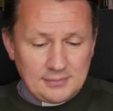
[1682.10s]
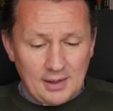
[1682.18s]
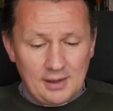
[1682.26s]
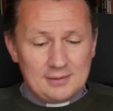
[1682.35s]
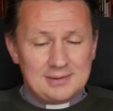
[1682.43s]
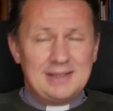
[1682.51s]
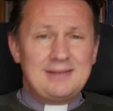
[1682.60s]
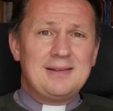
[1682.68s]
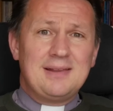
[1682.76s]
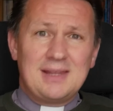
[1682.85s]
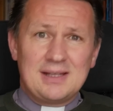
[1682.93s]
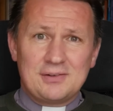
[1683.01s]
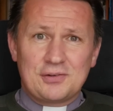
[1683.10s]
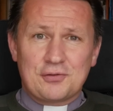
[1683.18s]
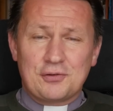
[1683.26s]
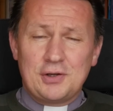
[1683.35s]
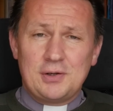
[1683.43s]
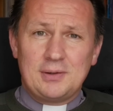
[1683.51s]
I was listing things
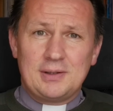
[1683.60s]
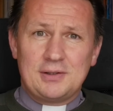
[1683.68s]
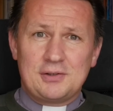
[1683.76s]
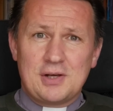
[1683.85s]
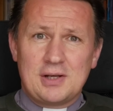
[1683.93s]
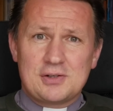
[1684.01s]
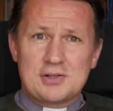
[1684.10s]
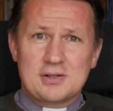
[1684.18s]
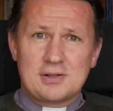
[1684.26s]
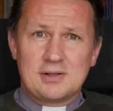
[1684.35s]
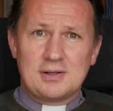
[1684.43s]
through that the church